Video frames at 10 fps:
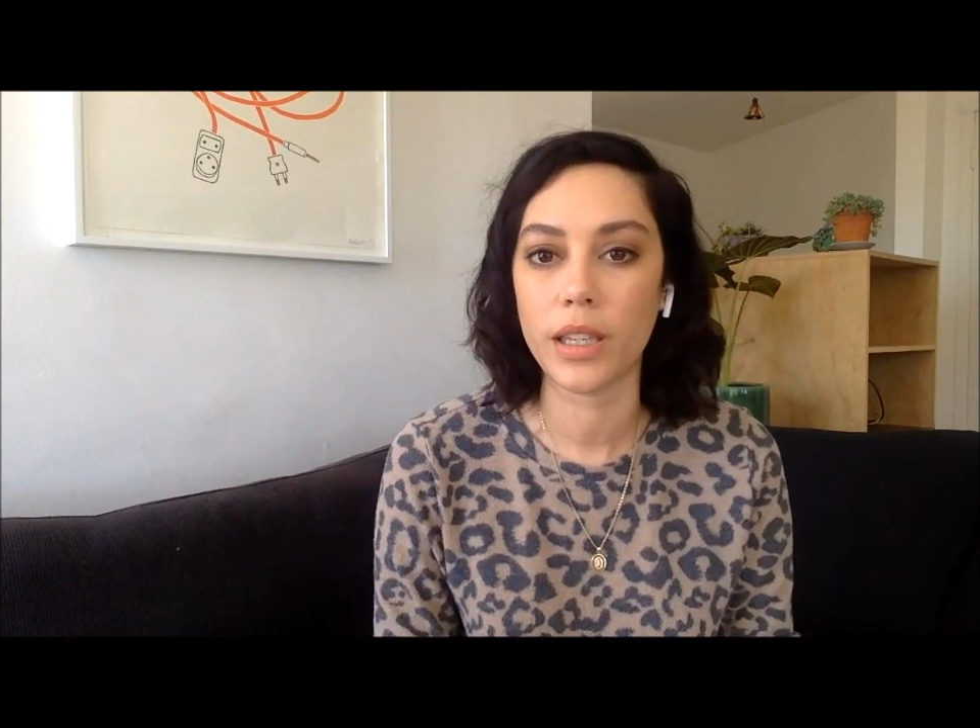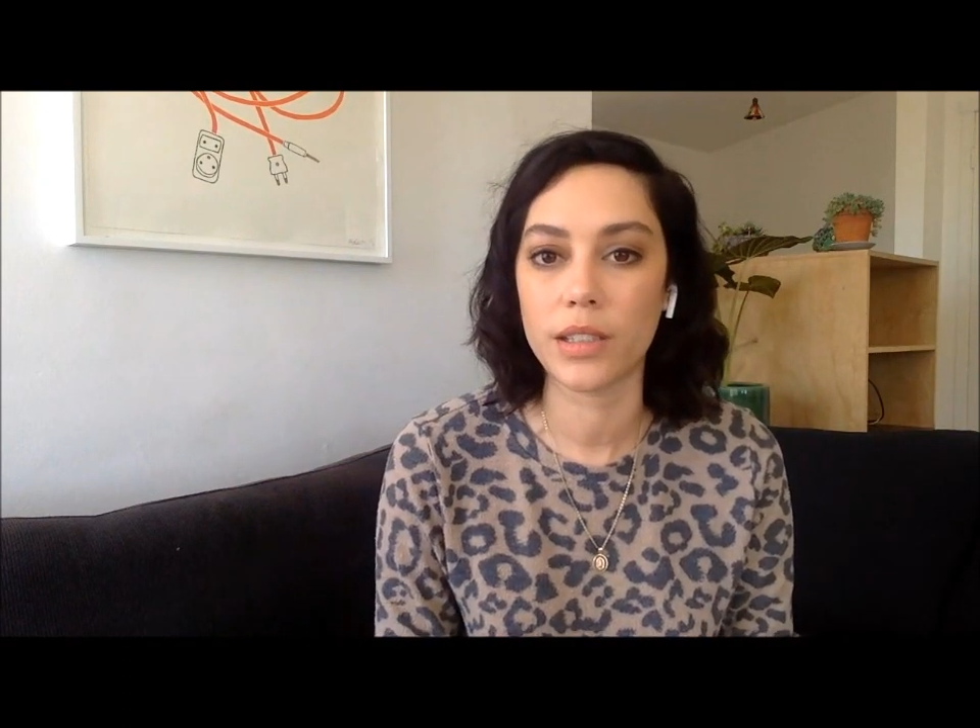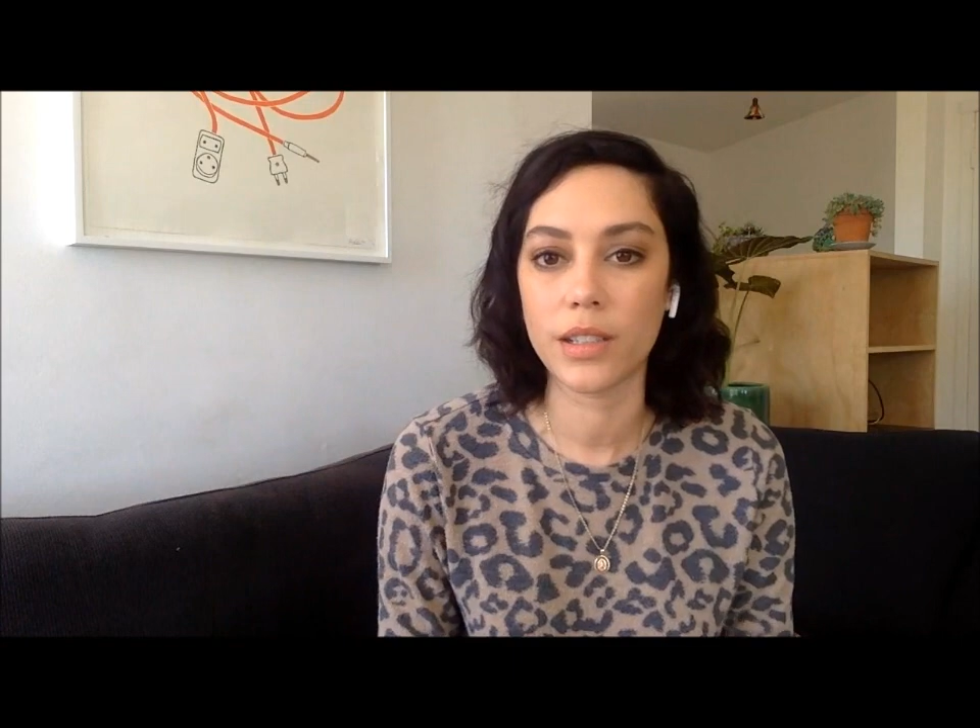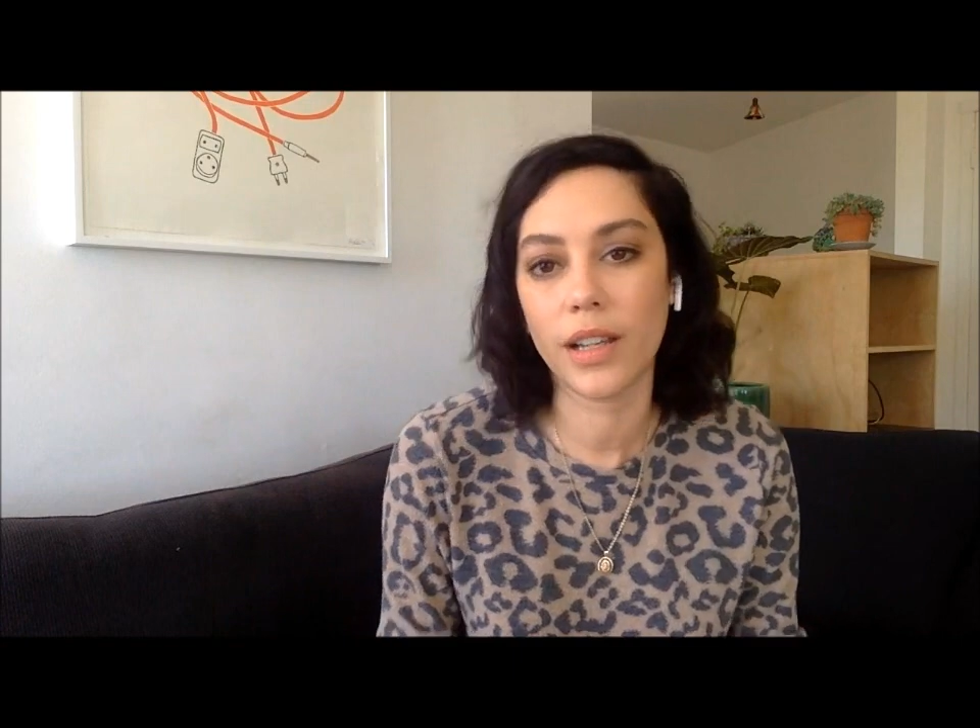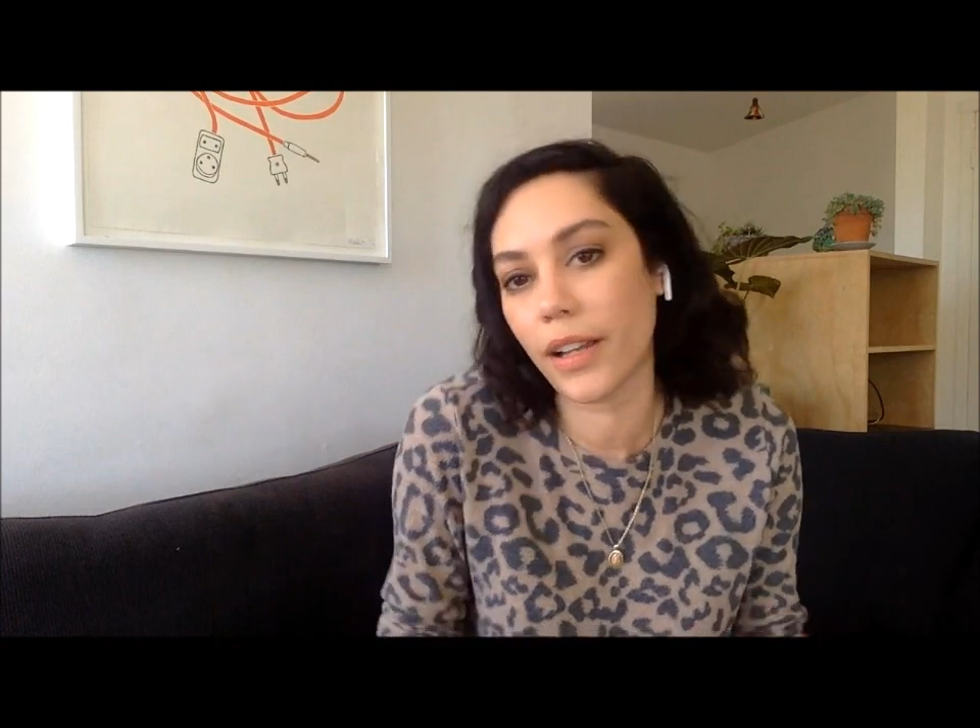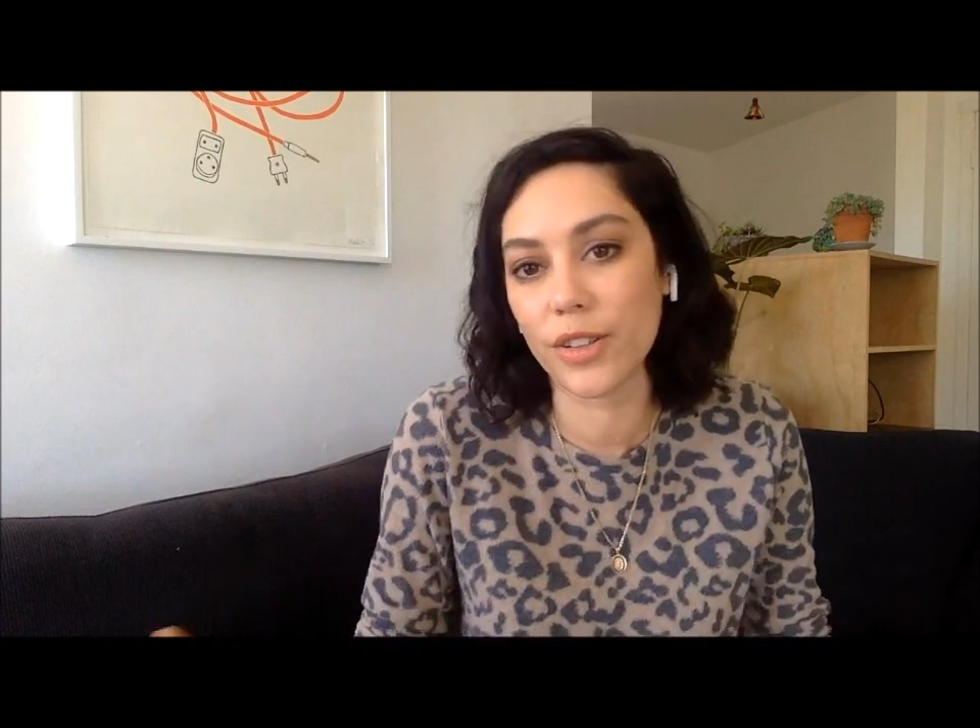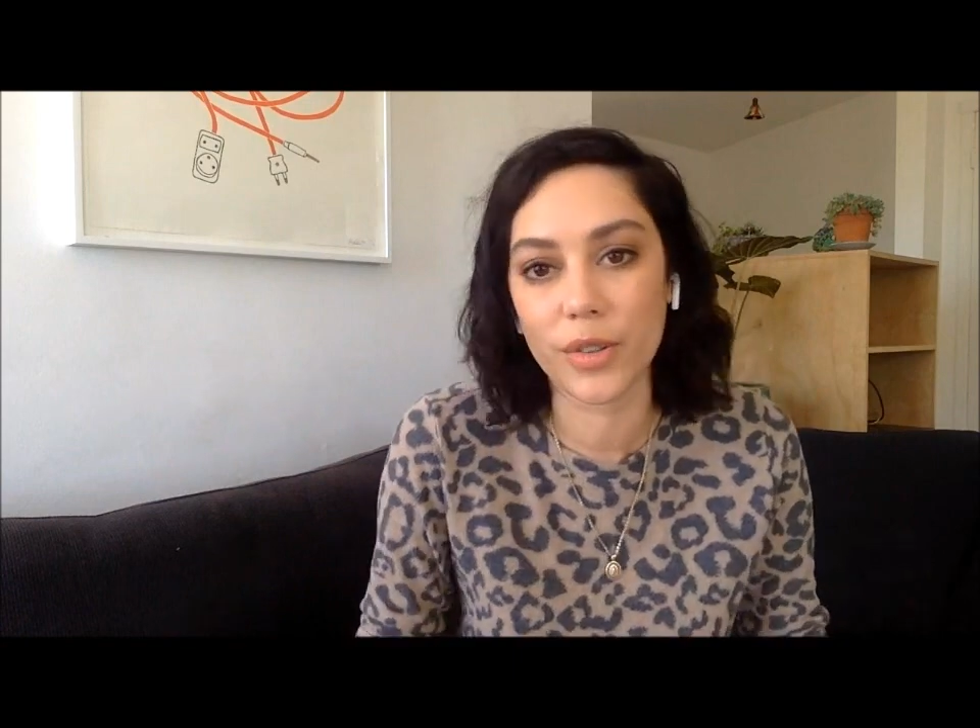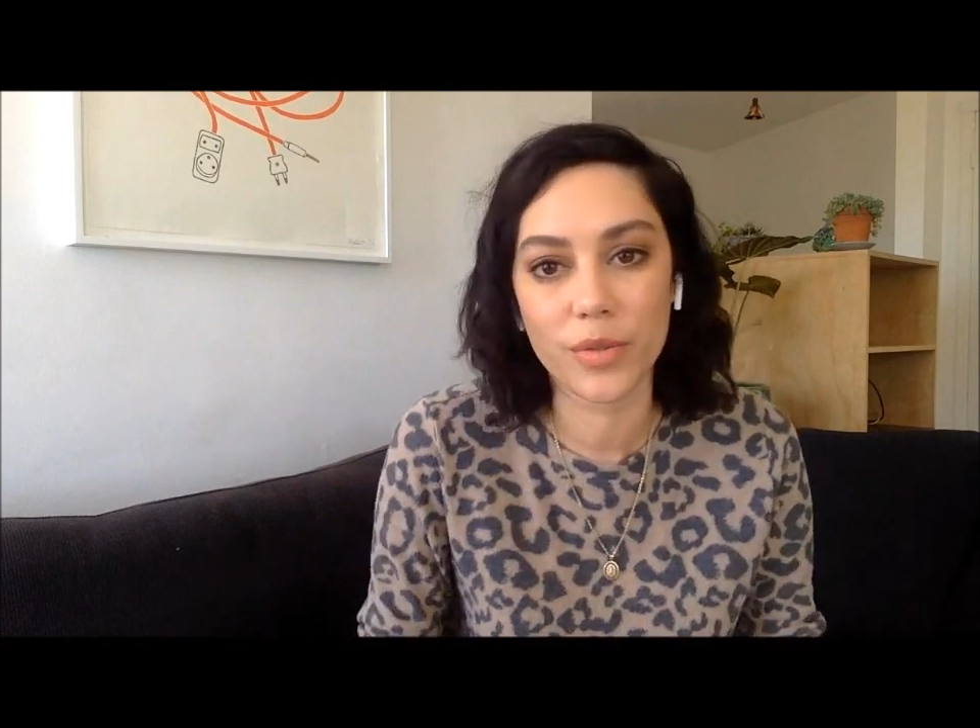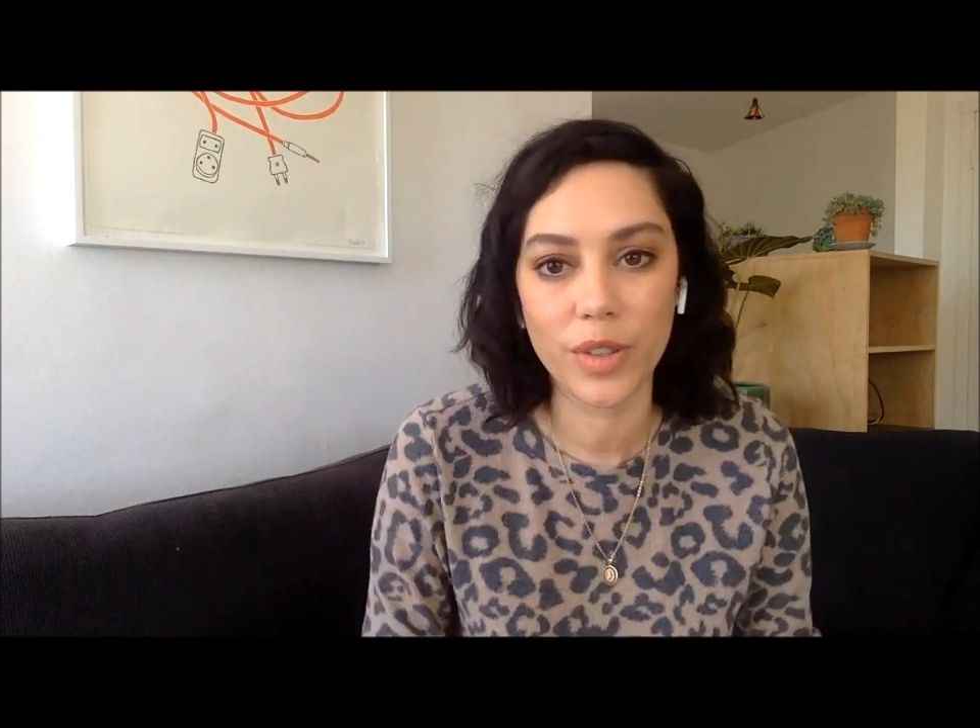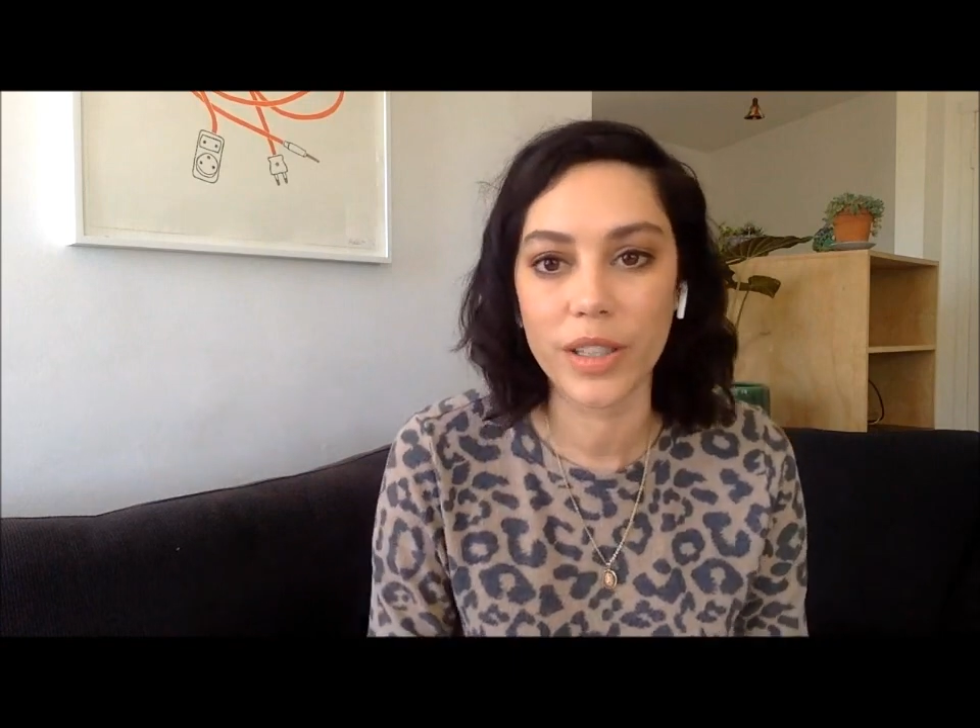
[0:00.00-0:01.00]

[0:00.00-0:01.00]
and I don't know,